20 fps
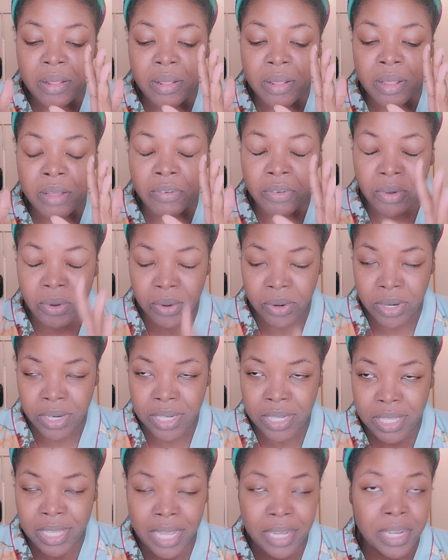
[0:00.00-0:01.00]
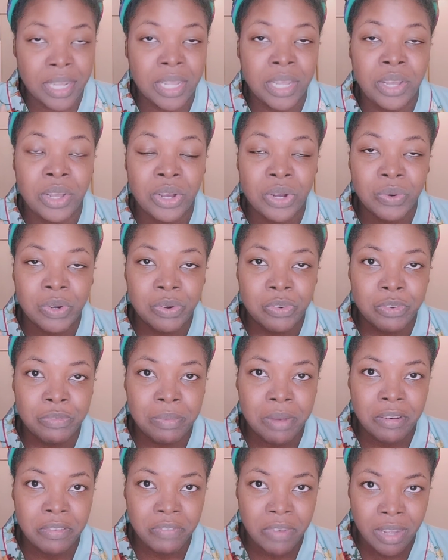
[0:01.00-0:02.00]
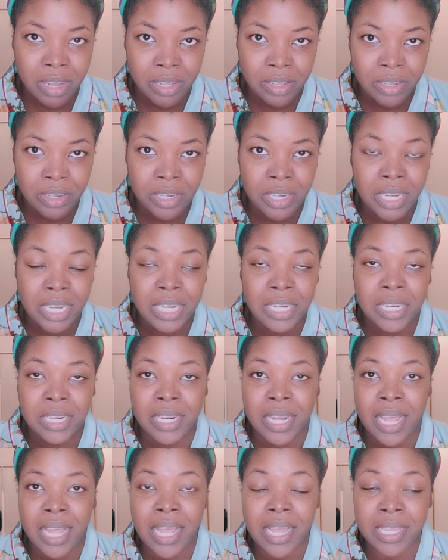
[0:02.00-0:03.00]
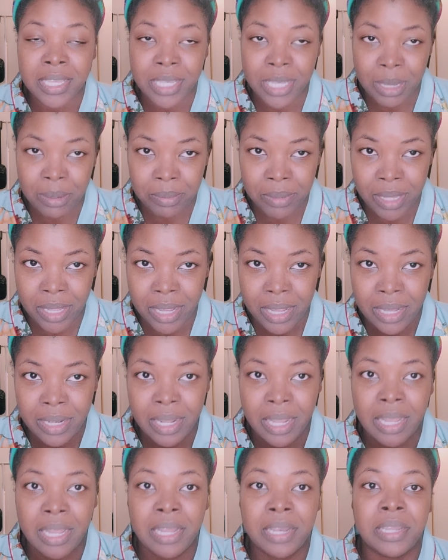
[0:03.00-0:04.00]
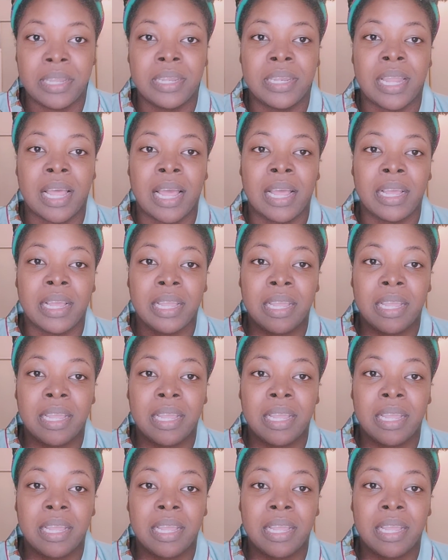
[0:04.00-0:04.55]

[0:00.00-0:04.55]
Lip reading: of course, that didn't go well with my father. He did not accept that he did not,